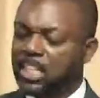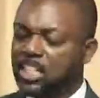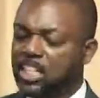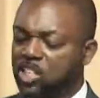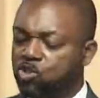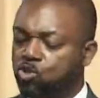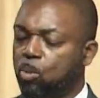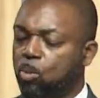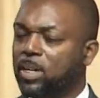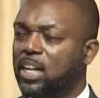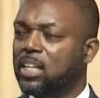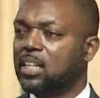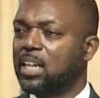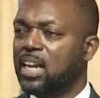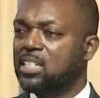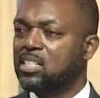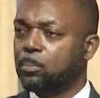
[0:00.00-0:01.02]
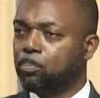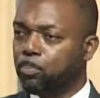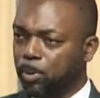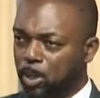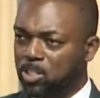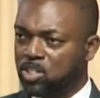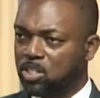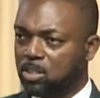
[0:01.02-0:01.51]
discriminate against a
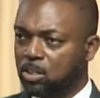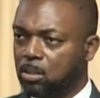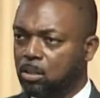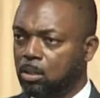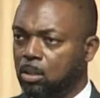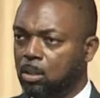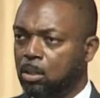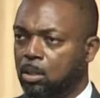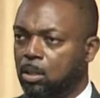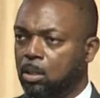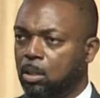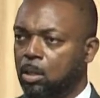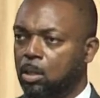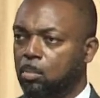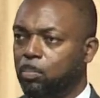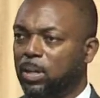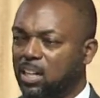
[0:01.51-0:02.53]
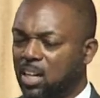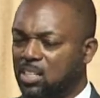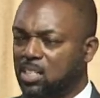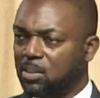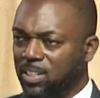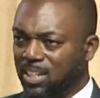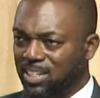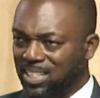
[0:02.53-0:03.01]
person because
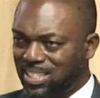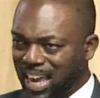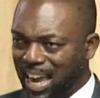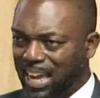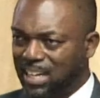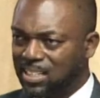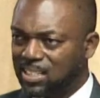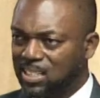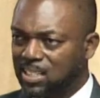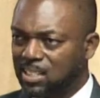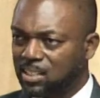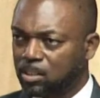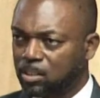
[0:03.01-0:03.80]
of their sex?